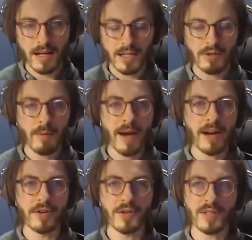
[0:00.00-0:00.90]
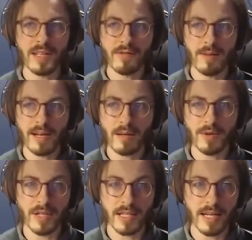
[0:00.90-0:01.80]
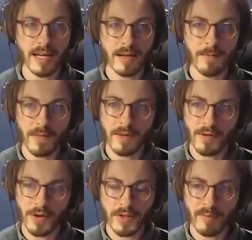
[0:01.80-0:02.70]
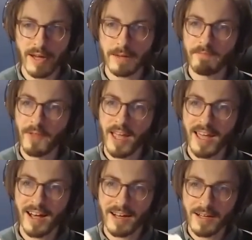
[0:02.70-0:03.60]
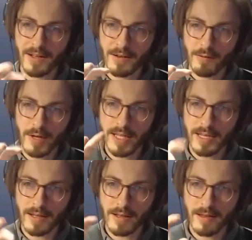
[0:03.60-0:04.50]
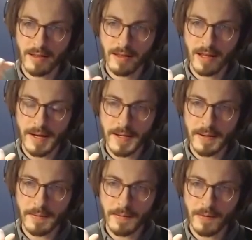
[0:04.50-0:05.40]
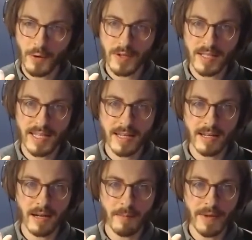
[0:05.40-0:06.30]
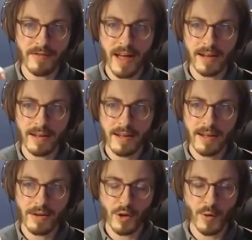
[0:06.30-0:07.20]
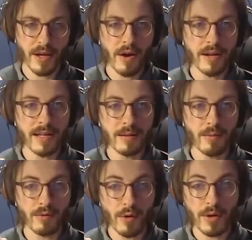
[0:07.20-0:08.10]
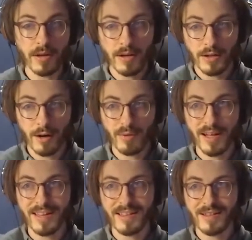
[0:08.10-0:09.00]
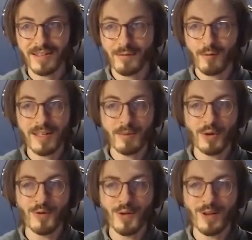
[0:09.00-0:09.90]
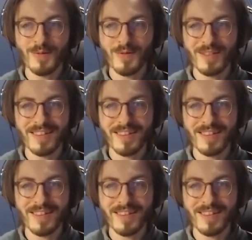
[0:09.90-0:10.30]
strum patterns you see in flamenco music today, if you go to Spain, really you can see a bit of that going on in Baroque guitar playing. These really beautiful,